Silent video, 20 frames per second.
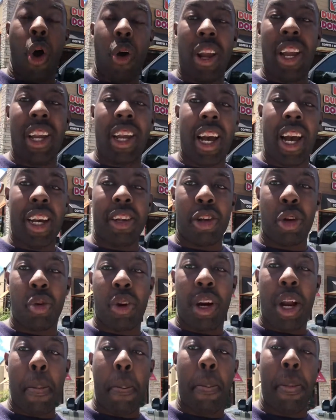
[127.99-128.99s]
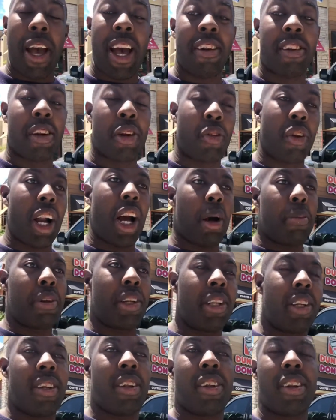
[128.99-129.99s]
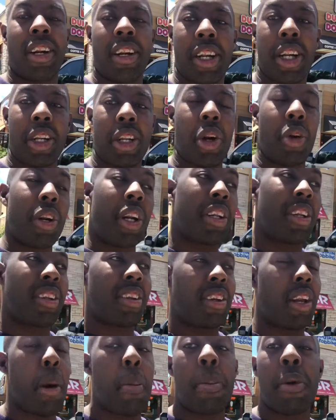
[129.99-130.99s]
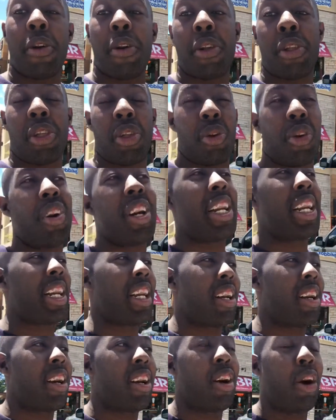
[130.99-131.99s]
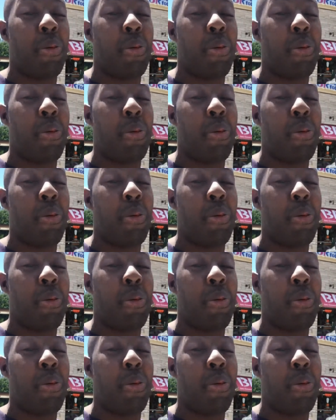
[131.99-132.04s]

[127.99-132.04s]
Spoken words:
Okay guys, so we're at Baskin Robbins Dunkin' Donuts number 3.